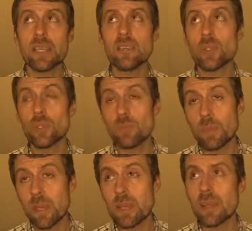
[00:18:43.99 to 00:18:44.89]
It should
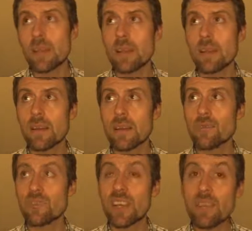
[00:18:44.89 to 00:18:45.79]
be
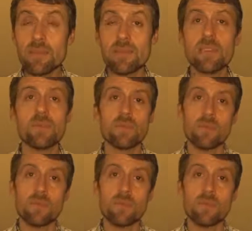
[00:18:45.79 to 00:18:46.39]
driven